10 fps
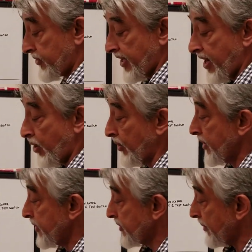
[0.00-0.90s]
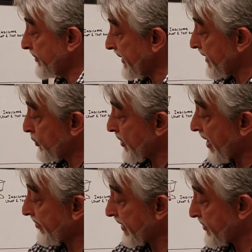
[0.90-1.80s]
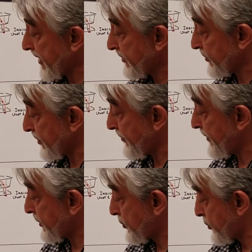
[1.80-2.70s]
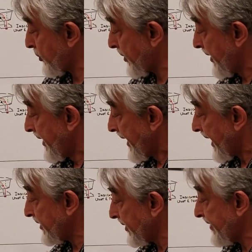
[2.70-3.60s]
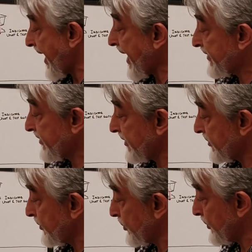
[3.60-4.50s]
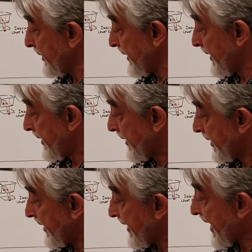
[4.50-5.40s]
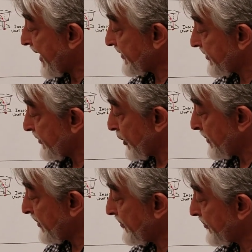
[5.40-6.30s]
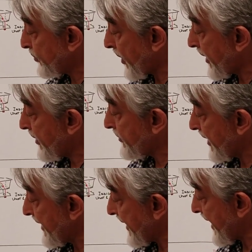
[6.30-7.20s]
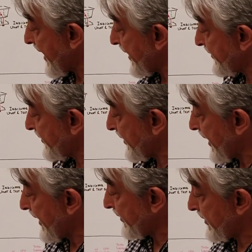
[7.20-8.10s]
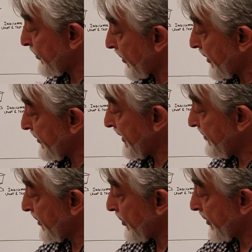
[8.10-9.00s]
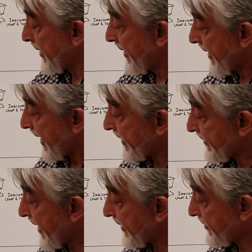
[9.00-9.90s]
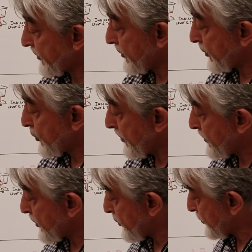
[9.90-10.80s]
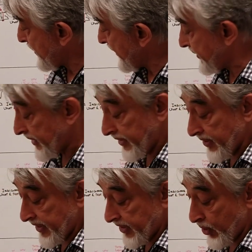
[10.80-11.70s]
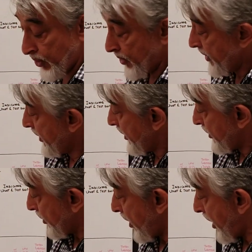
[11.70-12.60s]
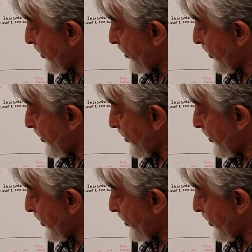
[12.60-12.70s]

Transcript: now something that you have. Let's say there's a fixture and you have access to it has dimming wires and it has AC wires. Even though it has access to the chip, you're just basically going to go your hot